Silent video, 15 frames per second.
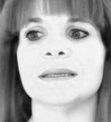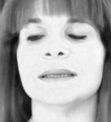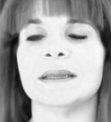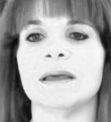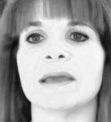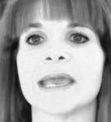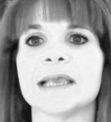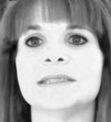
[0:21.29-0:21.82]

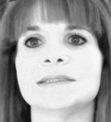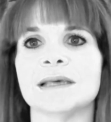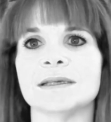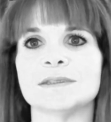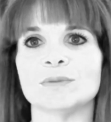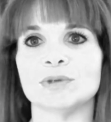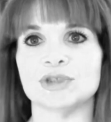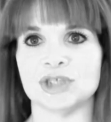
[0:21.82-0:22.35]
And I guess
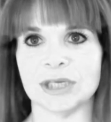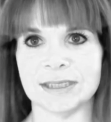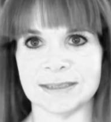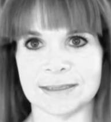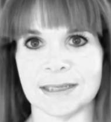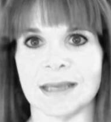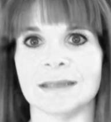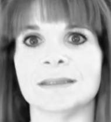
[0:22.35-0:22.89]
that's what
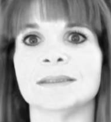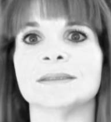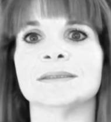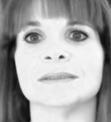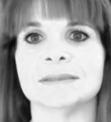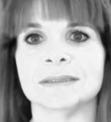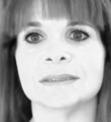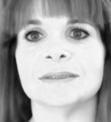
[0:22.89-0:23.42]
she's done.
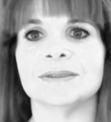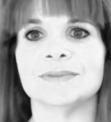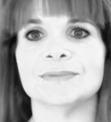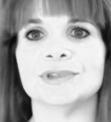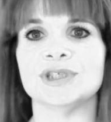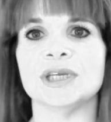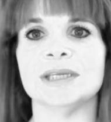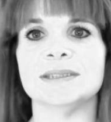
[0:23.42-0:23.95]

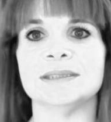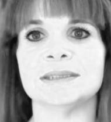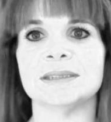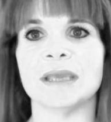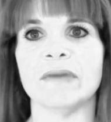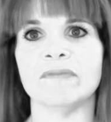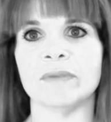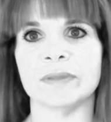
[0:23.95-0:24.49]
She's
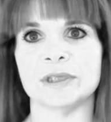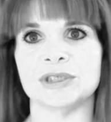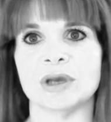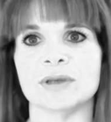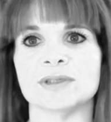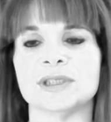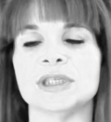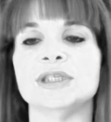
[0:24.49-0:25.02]
given me the
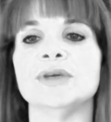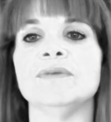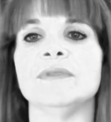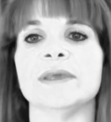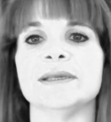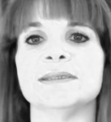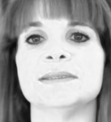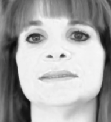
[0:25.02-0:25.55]
chance to do
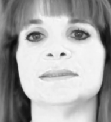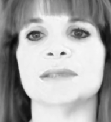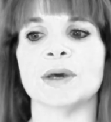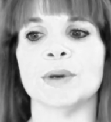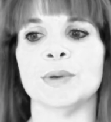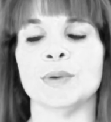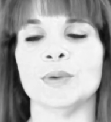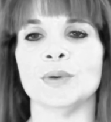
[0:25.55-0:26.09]
this,
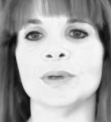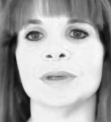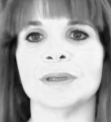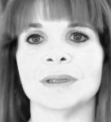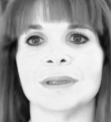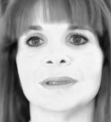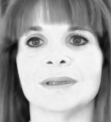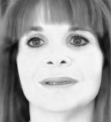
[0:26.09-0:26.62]
so
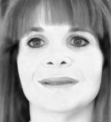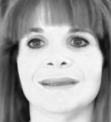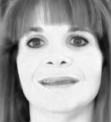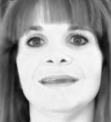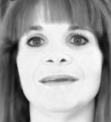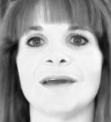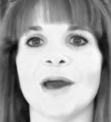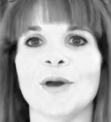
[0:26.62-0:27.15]

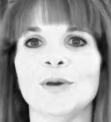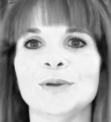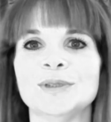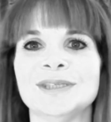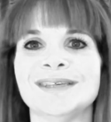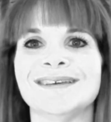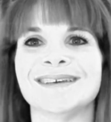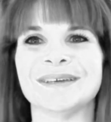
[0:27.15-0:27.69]
here
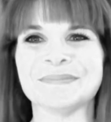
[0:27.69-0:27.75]
goes.